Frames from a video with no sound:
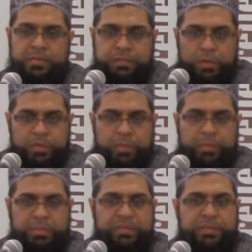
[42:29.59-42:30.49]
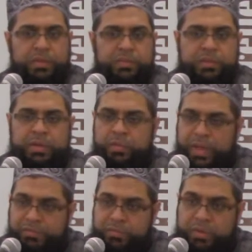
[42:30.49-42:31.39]
for the women folk, so they
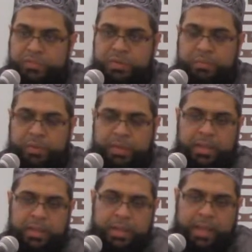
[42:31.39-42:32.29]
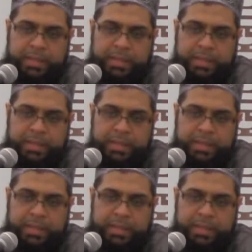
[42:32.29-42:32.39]
don't have to lift the body,